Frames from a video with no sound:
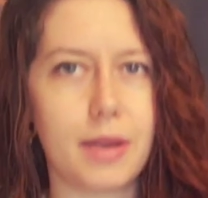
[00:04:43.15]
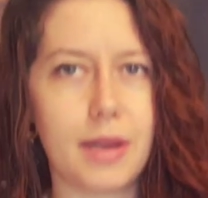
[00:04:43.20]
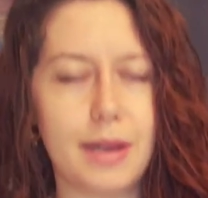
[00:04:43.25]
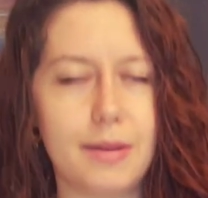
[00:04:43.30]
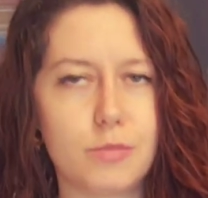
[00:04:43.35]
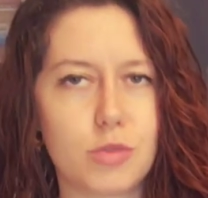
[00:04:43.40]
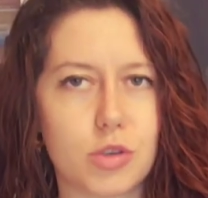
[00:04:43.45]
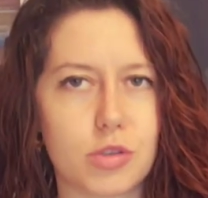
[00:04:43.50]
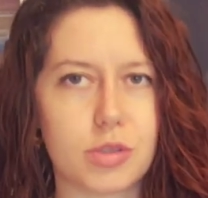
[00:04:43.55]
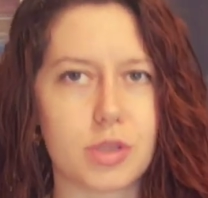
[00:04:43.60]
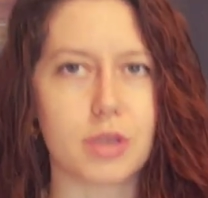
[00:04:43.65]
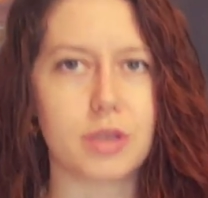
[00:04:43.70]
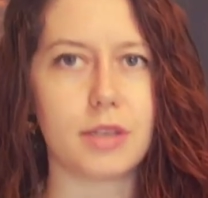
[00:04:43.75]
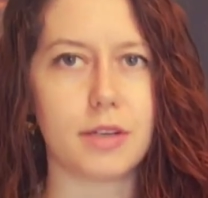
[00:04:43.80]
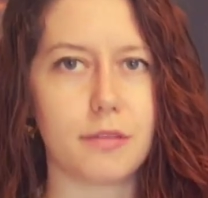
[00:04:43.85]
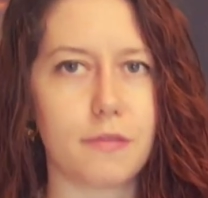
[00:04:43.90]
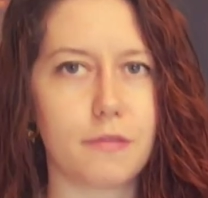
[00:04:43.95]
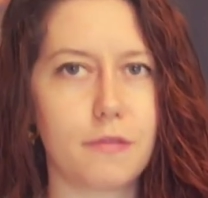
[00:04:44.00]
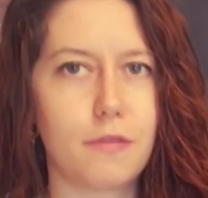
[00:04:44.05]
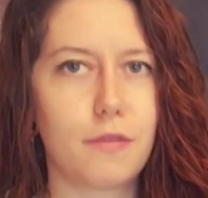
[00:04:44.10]
I'm just
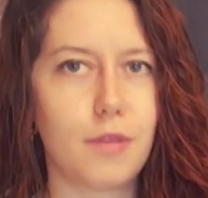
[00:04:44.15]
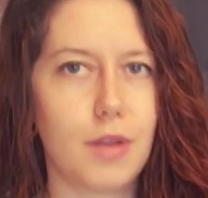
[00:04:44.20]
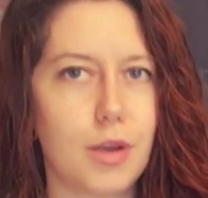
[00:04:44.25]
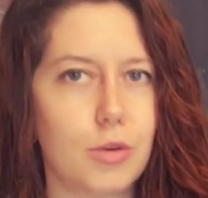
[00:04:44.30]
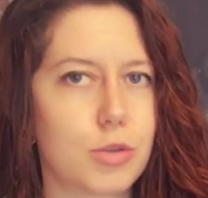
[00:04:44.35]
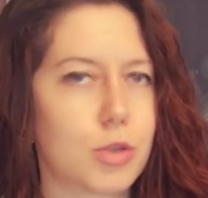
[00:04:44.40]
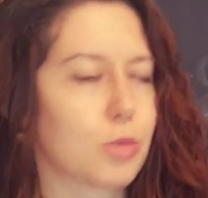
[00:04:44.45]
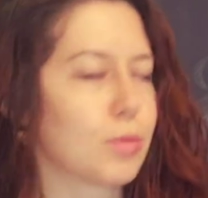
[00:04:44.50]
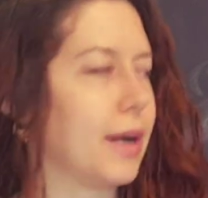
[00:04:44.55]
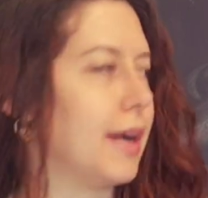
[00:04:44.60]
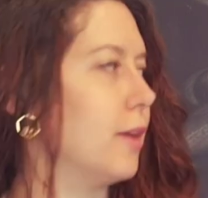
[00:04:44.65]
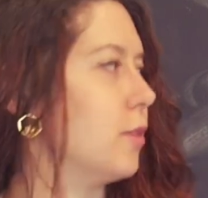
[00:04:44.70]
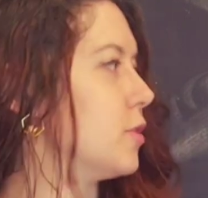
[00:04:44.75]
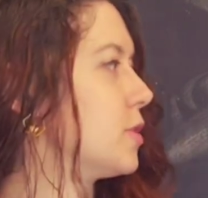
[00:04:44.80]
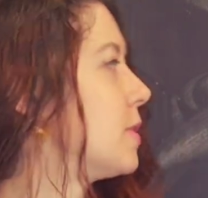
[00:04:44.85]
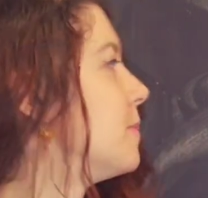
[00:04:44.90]
gonna float around.